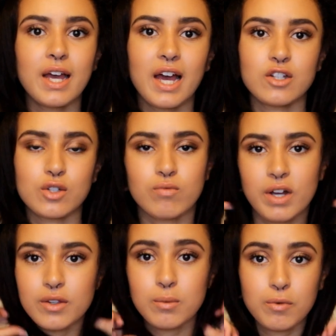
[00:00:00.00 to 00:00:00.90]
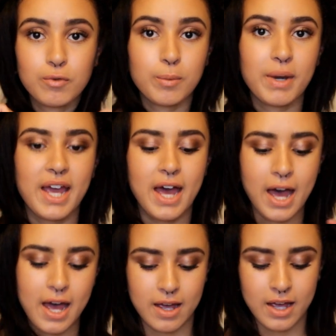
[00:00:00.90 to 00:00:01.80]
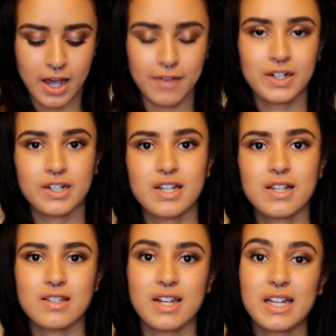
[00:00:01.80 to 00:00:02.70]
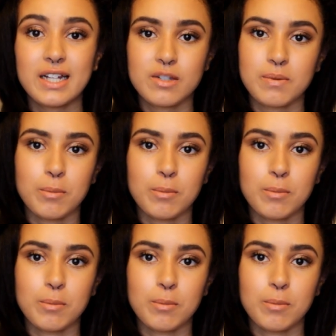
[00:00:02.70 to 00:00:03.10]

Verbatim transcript: and just run them through my hair and then I tend to take a little